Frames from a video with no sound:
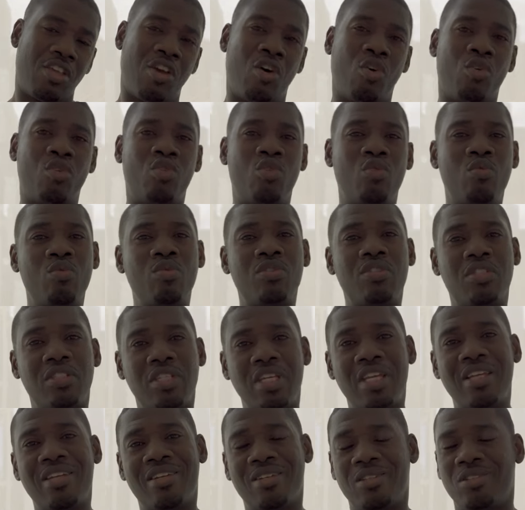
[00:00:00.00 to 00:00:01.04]
yo, you
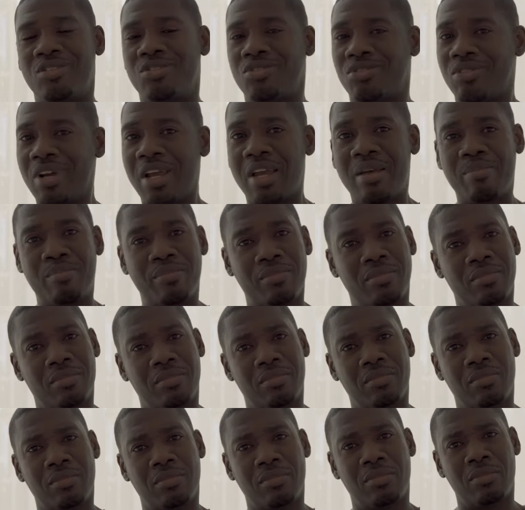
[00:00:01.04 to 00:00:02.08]
see the drip.
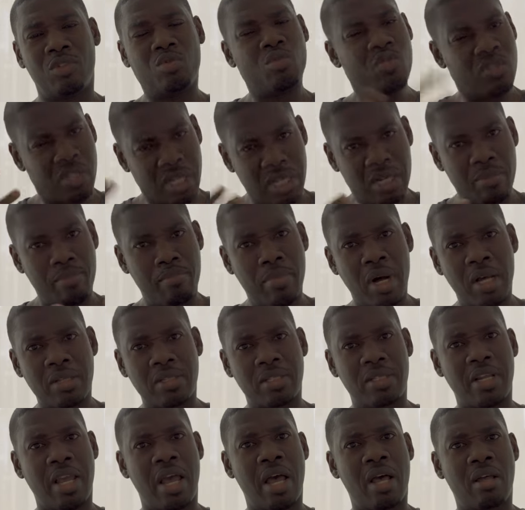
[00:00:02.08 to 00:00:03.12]
You see the
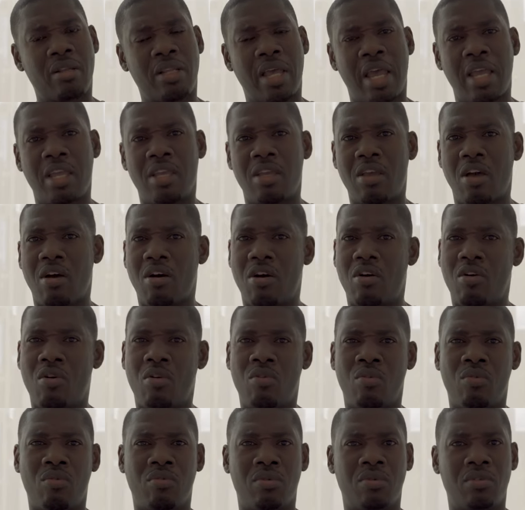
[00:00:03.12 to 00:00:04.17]
bust down, like,
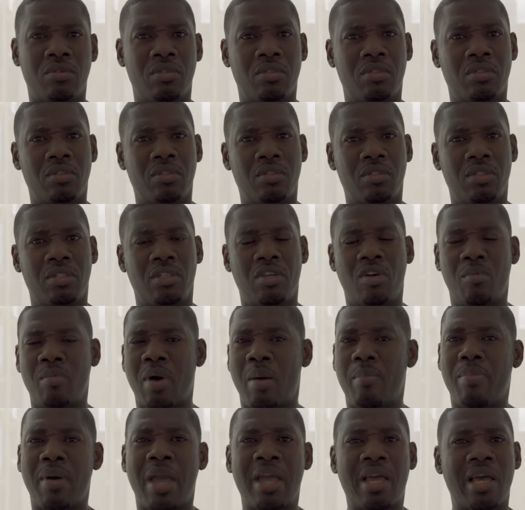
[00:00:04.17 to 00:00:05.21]
yo, yo,
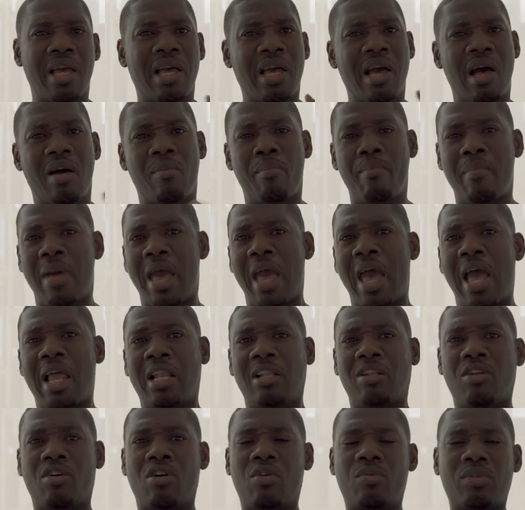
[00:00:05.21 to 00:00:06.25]
my bank account
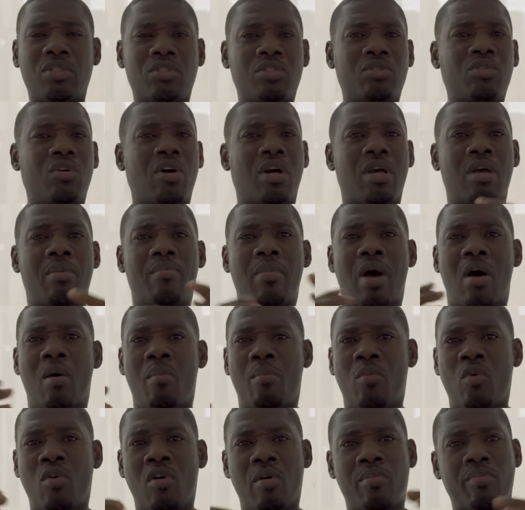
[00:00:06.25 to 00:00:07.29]
mad long. You talking about
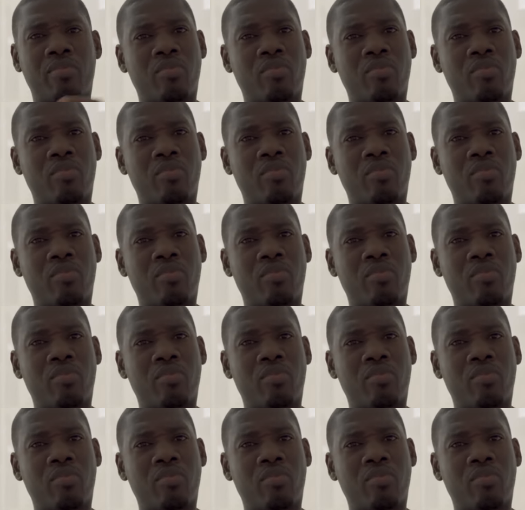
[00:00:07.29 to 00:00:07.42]
more